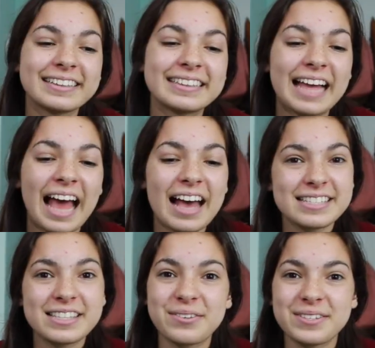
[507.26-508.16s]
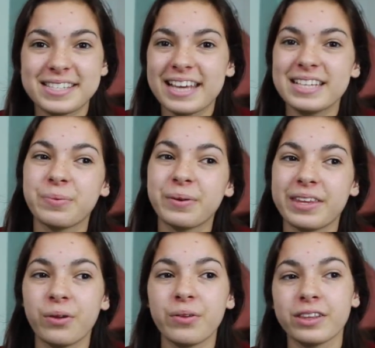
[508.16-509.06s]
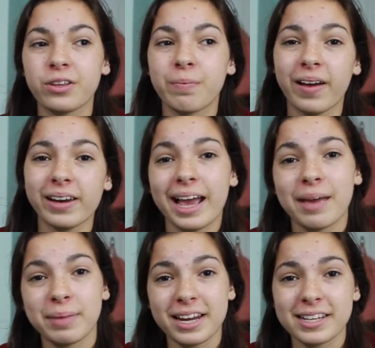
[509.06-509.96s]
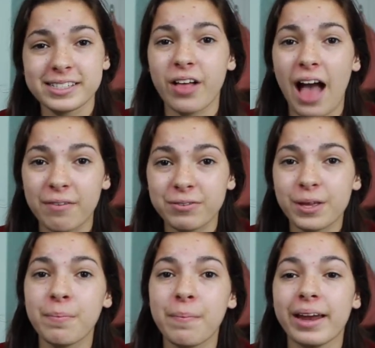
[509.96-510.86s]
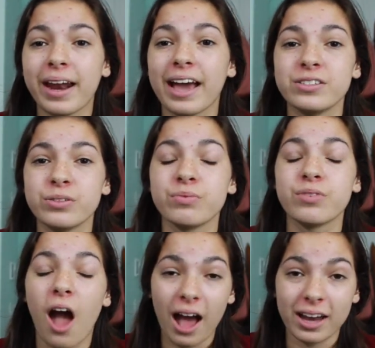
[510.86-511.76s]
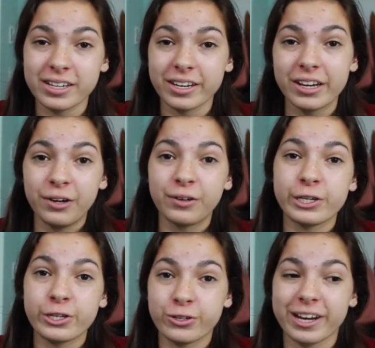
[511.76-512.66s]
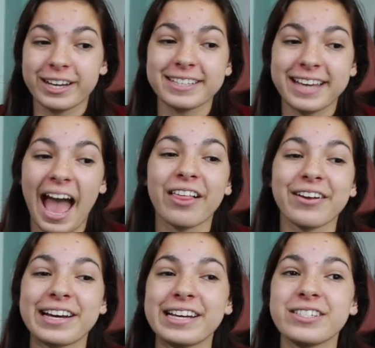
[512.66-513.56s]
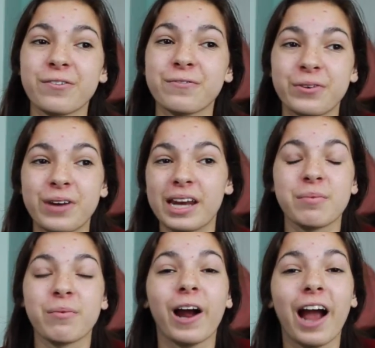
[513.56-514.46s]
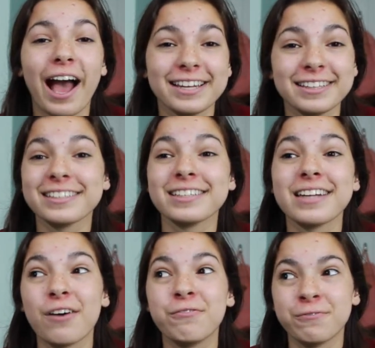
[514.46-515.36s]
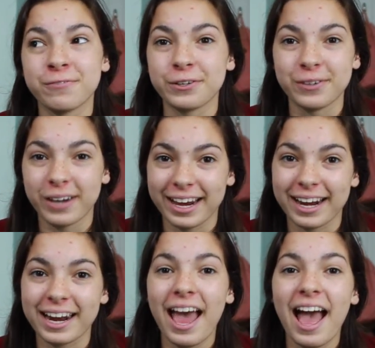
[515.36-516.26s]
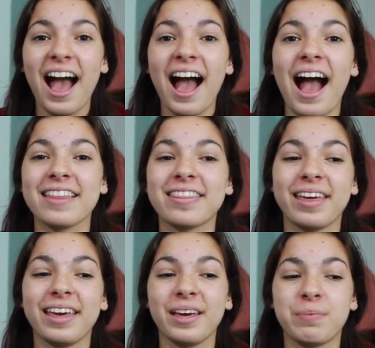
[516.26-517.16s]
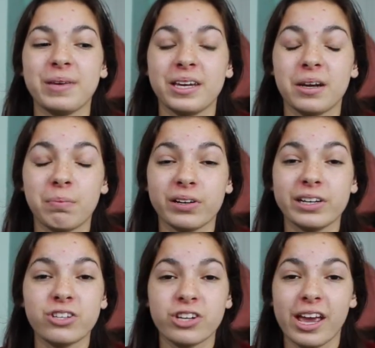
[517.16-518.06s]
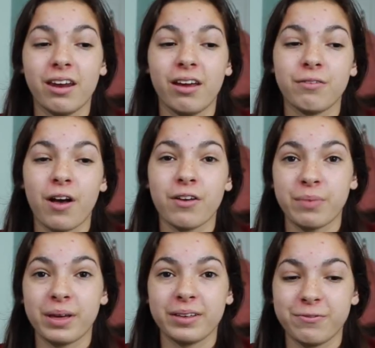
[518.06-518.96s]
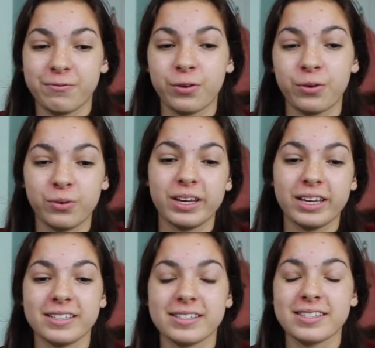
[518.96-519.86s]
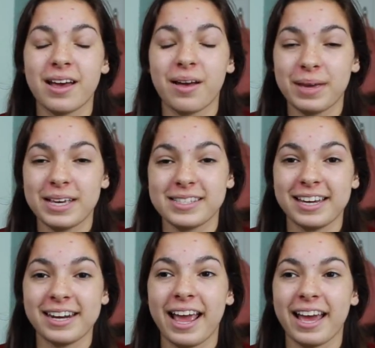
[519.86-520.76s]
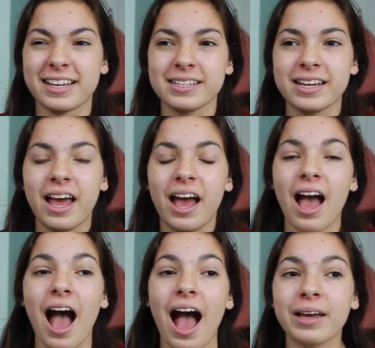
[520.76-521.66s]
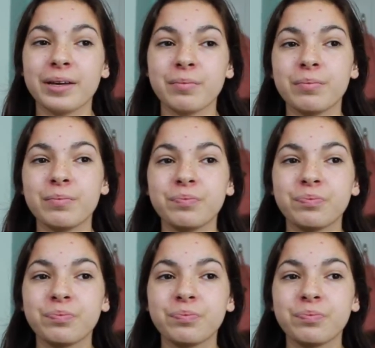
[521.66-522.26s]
has those days where they don't like their body. I mean, I still have them, but I do not restrict calories or food anymore. I love food, and I think being appreciative of my food is amazing, and I don't